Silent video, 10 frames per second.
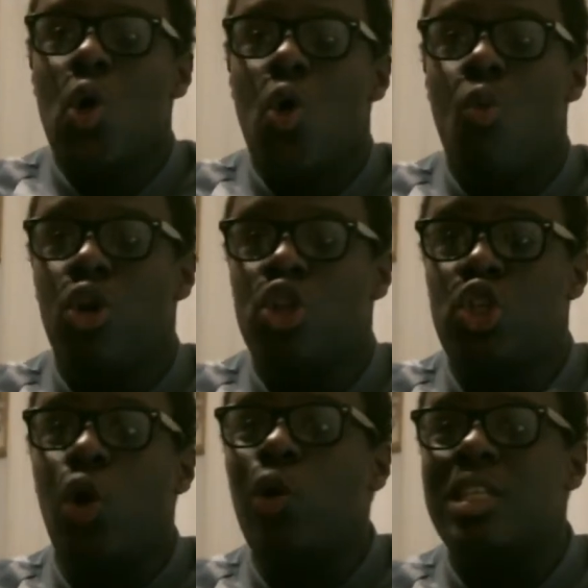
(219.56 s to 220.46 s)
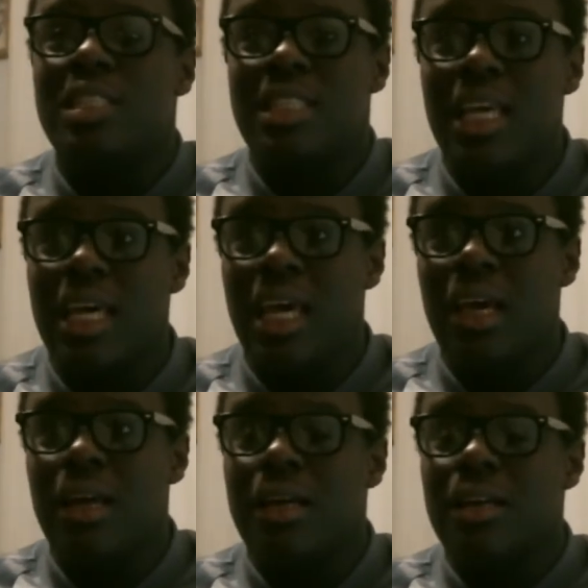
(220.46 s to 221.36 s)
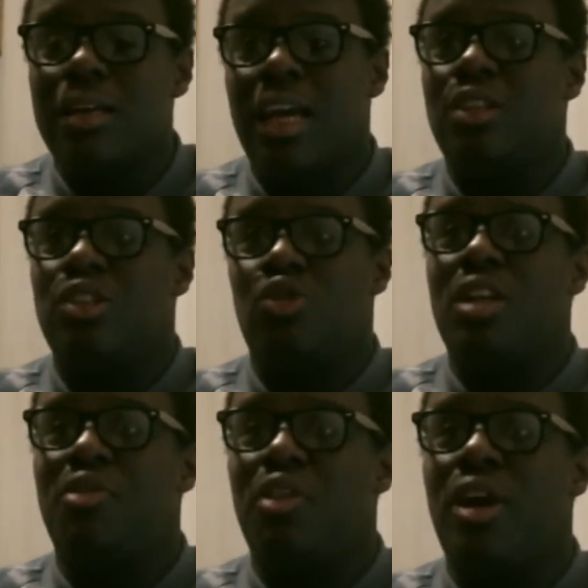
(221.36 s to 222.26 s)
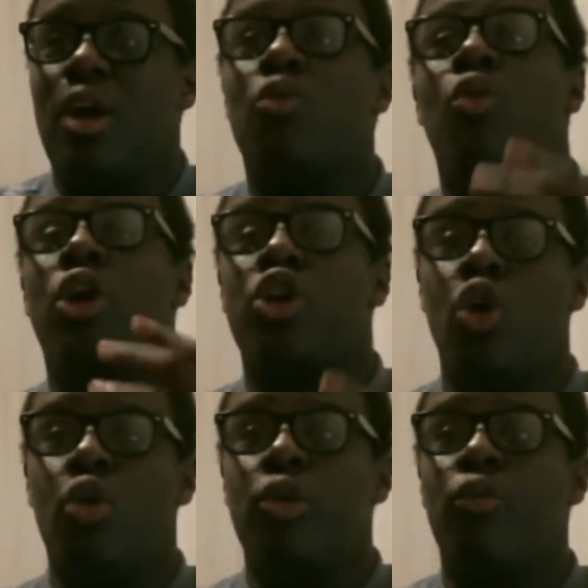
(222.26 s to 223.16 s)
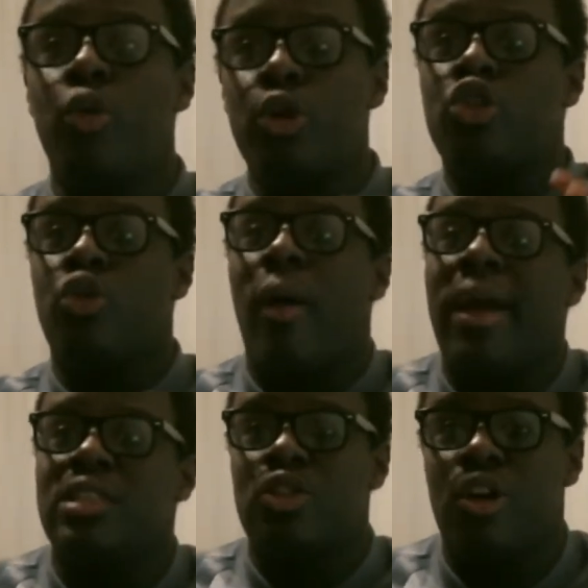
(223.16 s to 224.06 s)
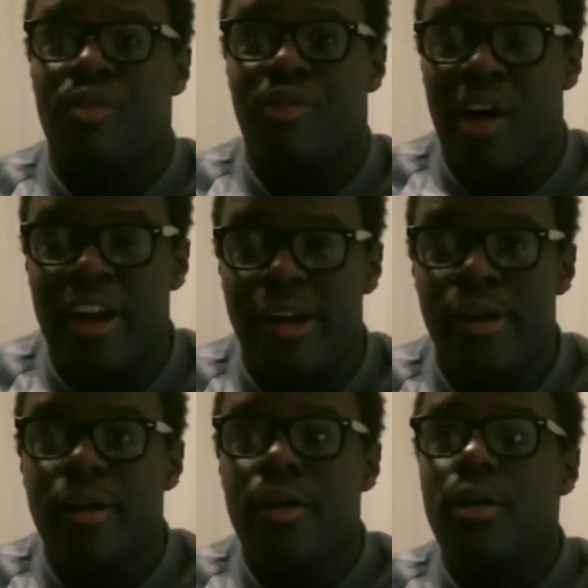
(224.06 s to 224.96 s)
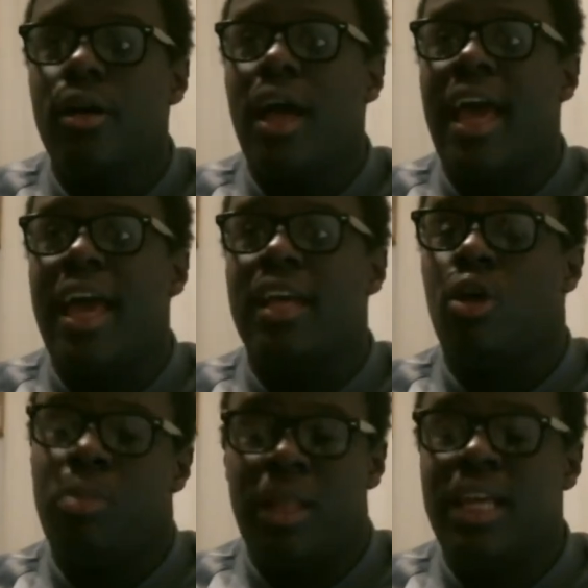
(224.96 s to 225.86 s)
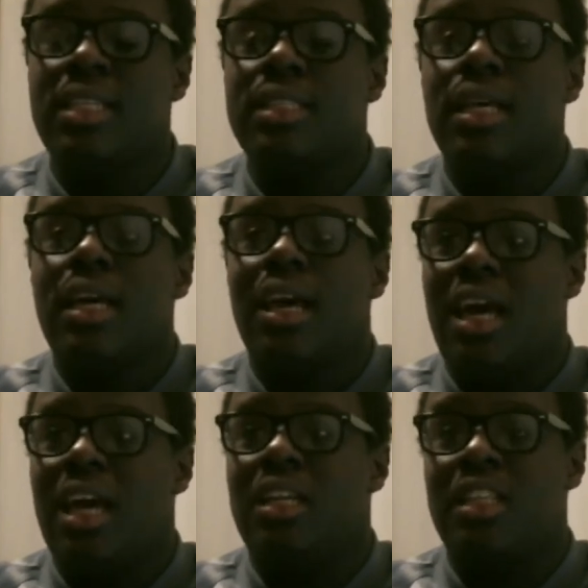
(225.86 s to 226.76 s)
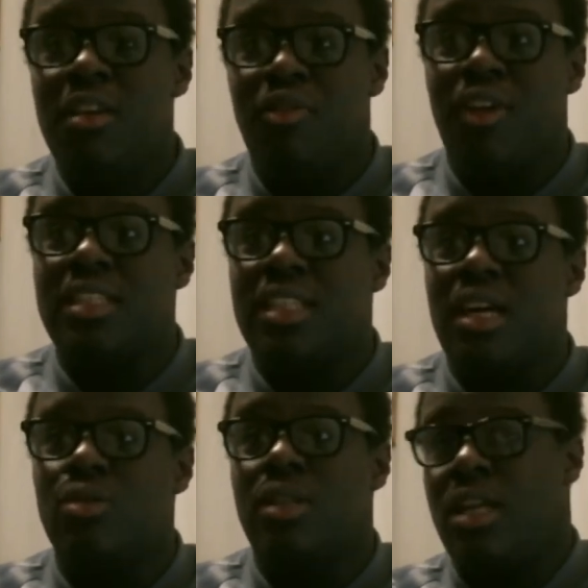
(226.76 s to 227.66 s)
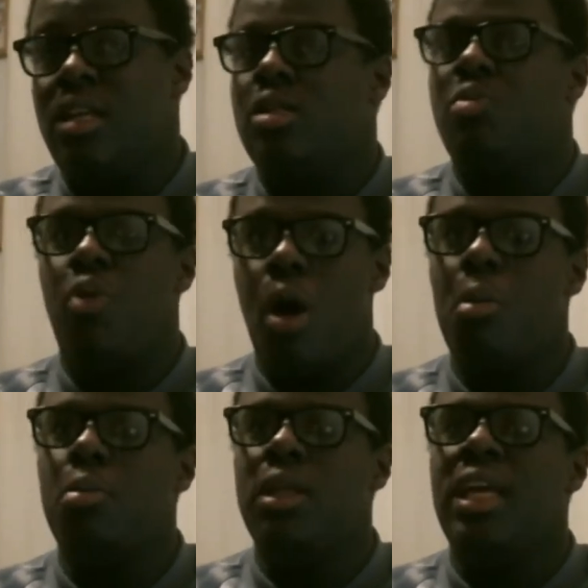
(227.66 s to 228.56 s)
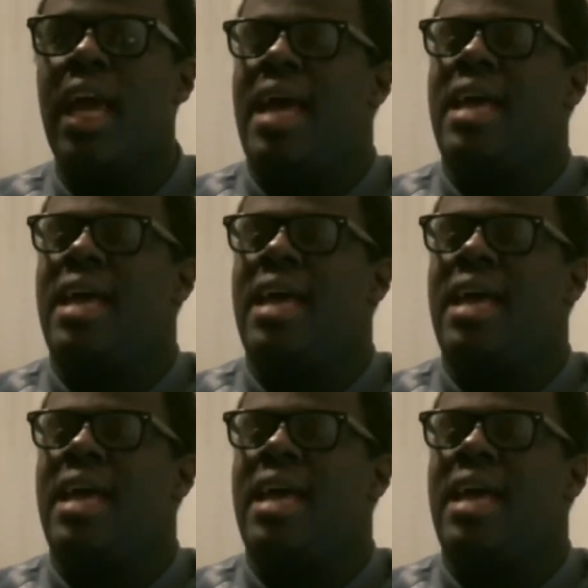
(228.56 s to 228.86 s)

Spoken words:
what Gyoun is thinking and trying to figure out where Gyoun would try and start a fire, a blaze, and he finds out that it's probably